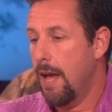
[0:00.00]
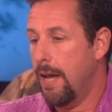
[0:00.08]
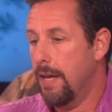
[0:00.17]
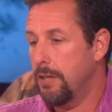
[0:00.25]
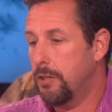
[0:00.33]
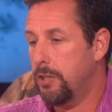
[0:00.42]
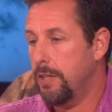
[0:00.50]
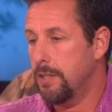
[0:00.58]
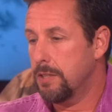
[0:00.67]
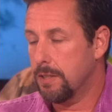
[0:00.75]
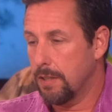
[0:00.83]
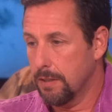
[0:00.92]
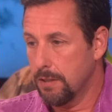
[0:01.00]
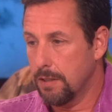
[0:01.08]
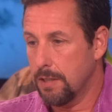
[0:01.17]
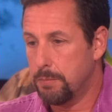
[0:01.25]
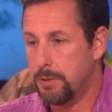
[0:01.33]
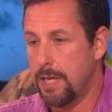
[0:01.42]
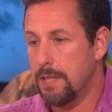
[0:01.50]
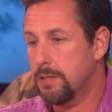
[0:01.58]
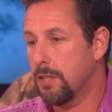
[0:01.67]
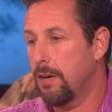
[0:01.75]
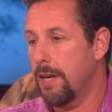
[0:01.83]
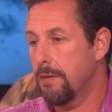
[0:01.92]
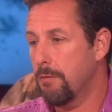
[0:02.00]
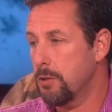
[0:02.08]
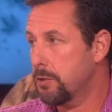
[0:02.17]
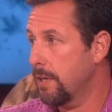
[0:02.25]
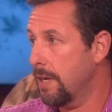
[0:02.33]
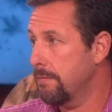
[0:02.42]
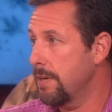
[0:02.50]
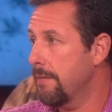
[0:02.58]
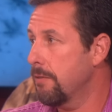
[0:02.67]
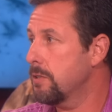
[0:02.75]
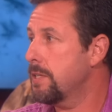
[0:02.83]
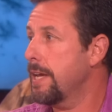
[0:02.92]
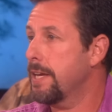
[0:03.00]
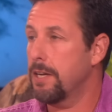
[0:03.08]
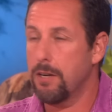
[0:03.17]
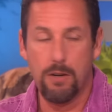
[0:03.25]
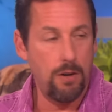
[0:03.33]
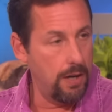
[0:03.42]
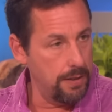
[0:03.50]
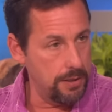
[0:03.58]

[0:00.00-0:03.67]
And she's a little upset. It's our anniversary, and I've never taken her on